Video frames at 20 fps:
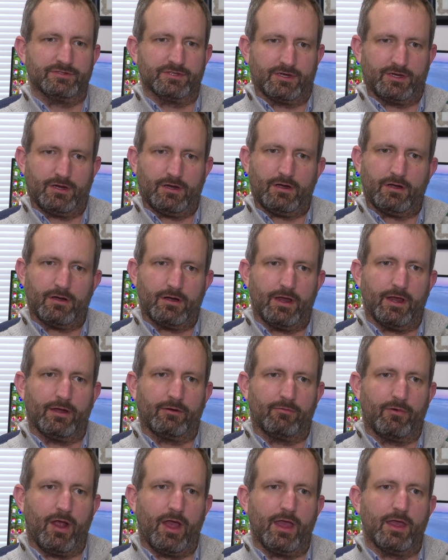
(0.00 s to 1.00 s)

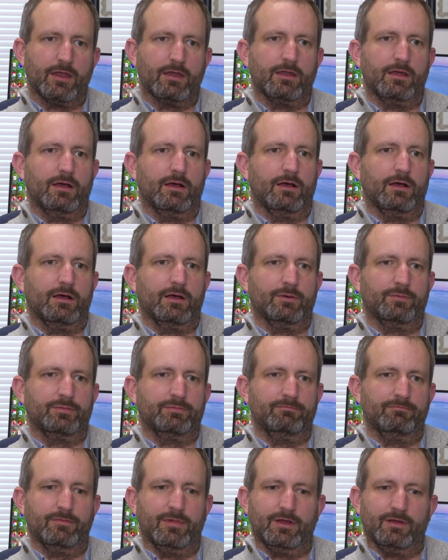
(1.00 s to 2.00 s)
occurring, right? Uh,
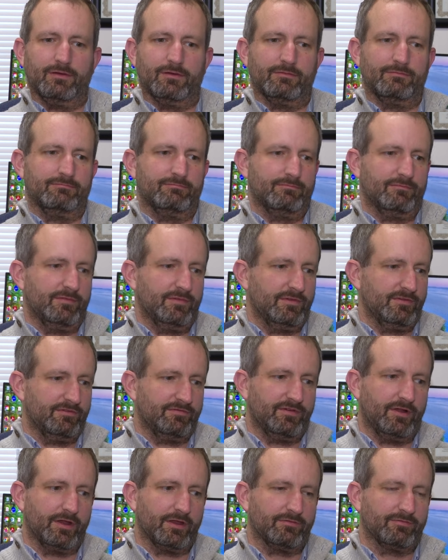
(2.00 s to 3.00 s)
uh,
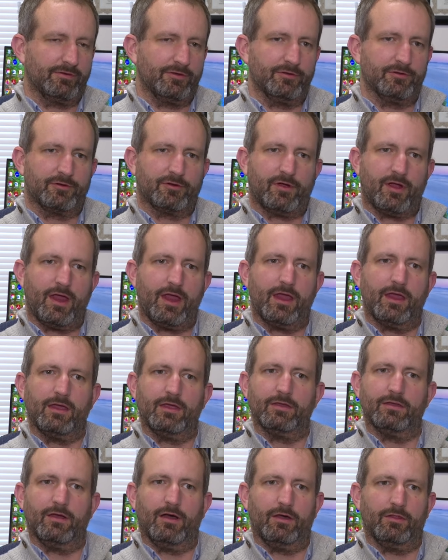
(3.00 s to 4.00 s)
funding for
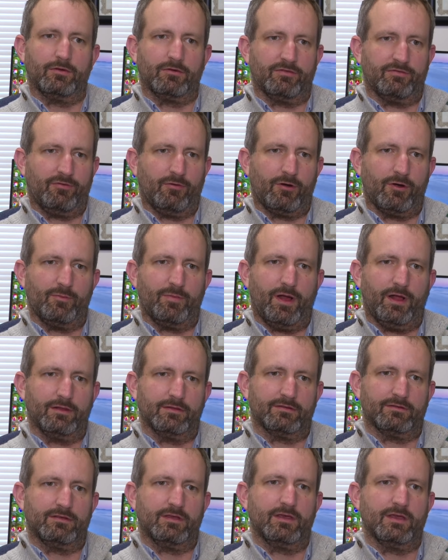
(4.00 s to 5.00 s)
Ukraine, other foreign
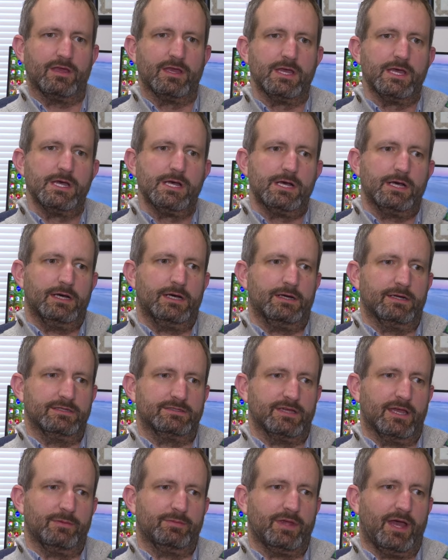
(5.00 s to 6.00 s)
policy uh,
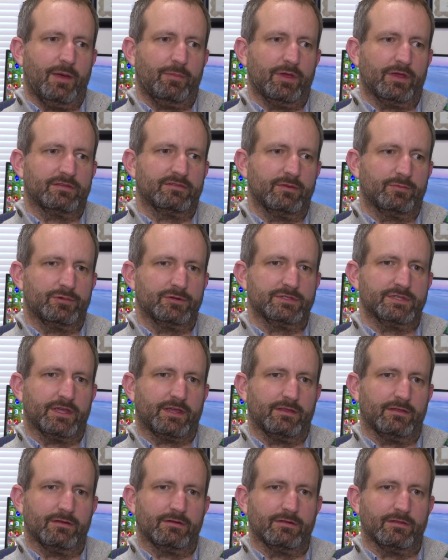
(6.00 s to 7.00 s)
type topics in
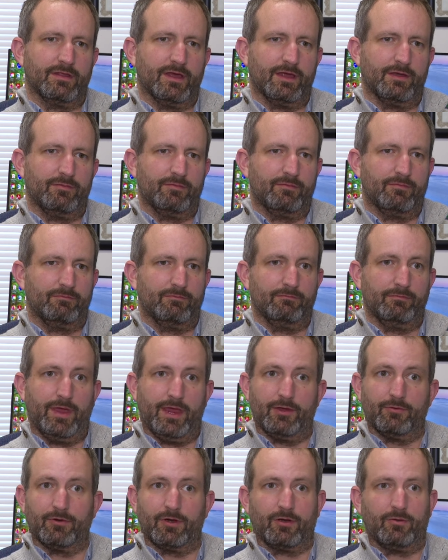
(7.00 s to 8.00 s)
particular that
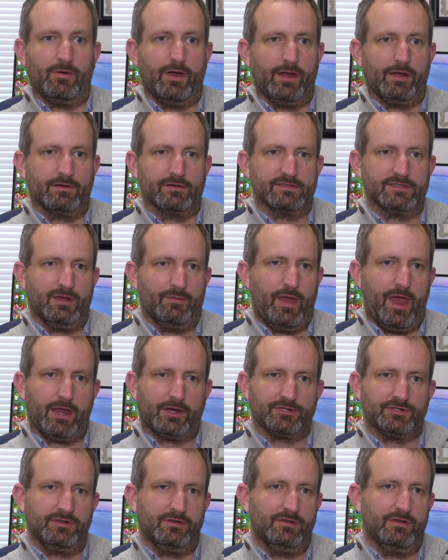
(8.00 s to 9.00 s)
may require some
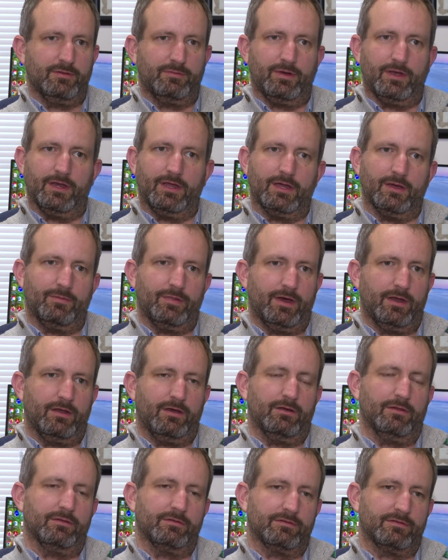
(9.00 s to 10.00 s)
action depending upon
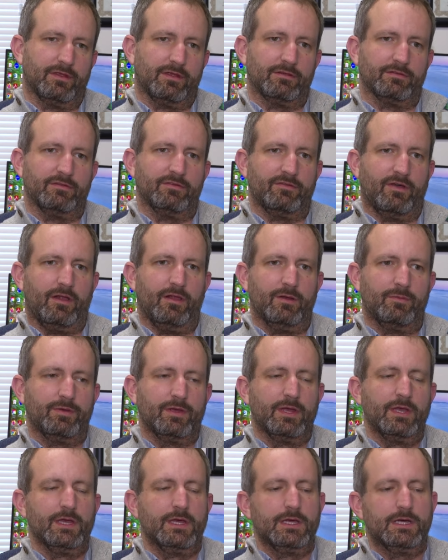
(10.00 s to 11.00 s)
how those things
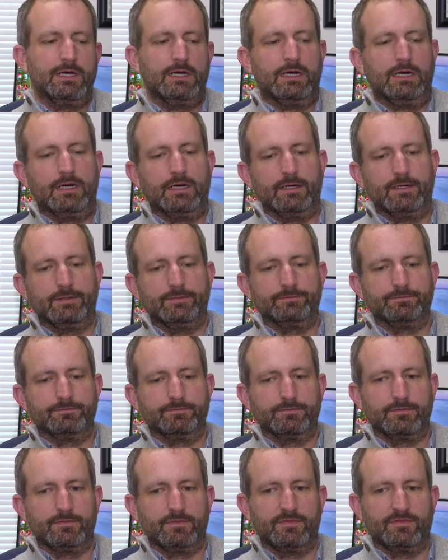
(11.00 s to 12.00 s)
develop. Um,
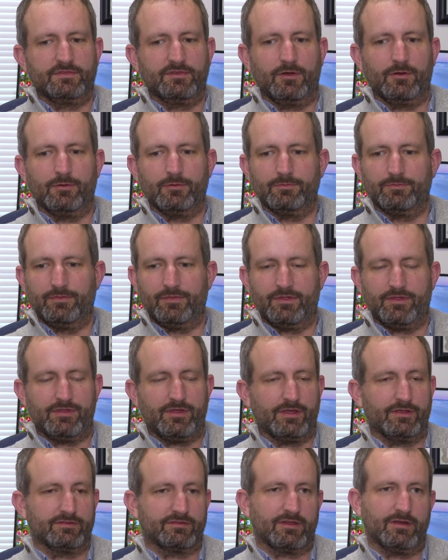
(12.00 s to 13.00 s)
so
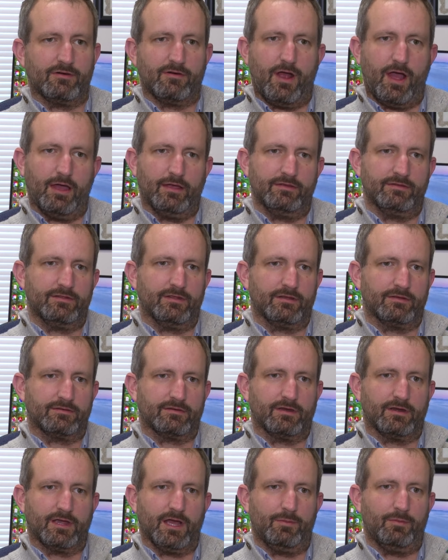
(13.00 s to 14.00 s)
things can arise, things
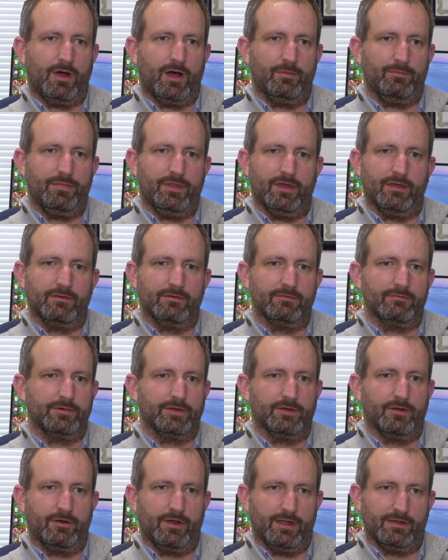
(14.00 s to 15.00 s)
can come up that
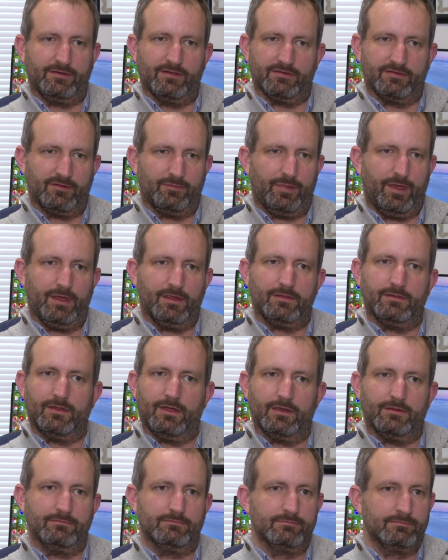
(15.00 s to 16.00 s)
we don't anticipate
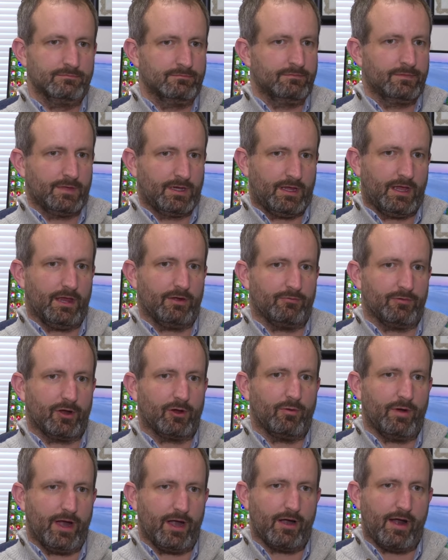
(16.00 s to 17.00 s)
that can
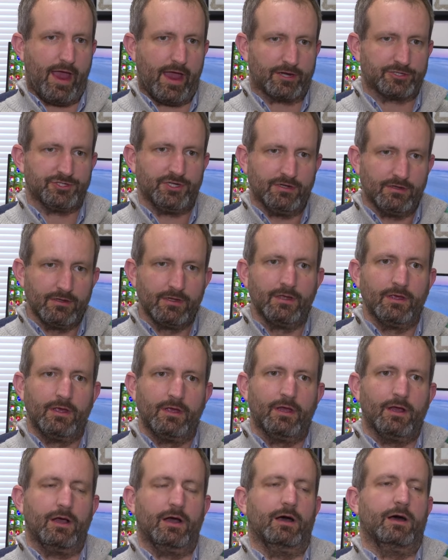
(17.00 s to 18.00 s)
require action.
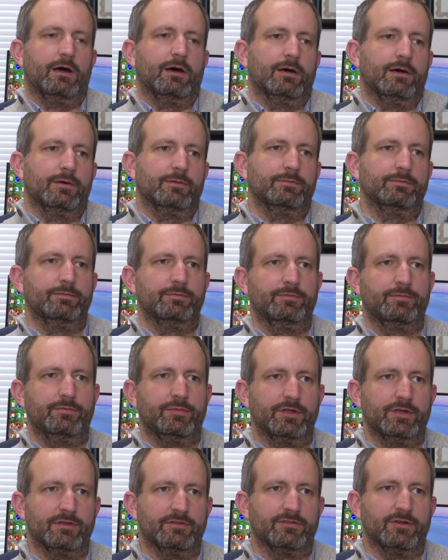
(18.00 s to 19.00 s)
Um,
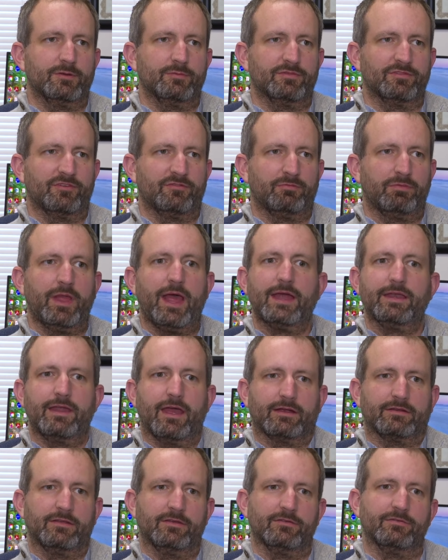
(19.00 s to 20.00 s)
but in terms of planned
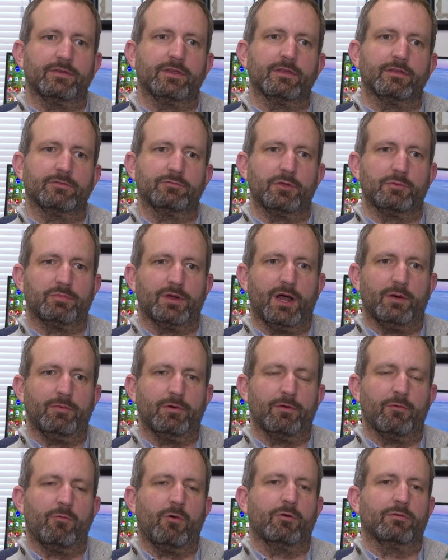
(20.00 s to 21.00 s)
activities, we
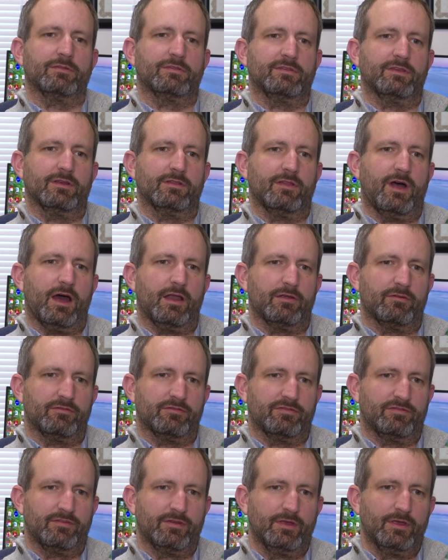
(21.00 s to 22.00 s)
probably won't see a lot
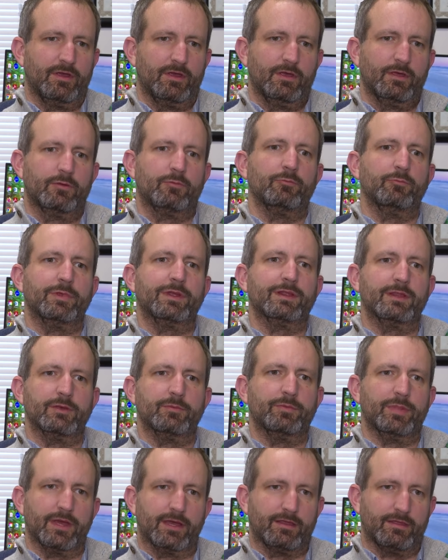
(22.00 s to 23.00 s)
of really
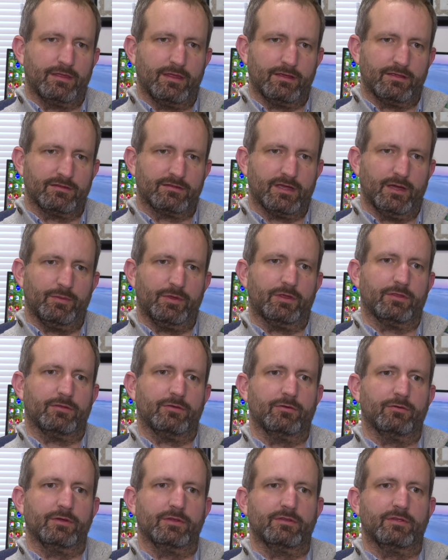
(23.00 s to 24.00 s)
big things coming
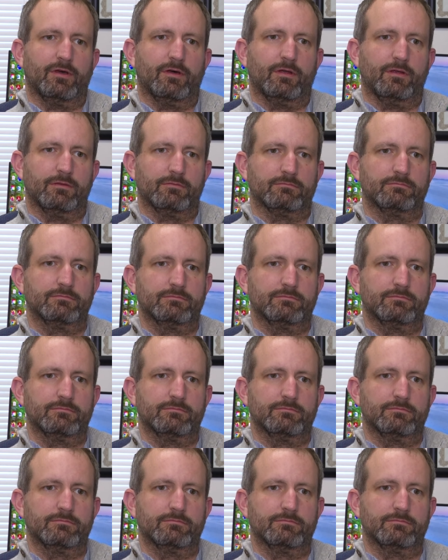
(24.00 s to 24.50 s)
through until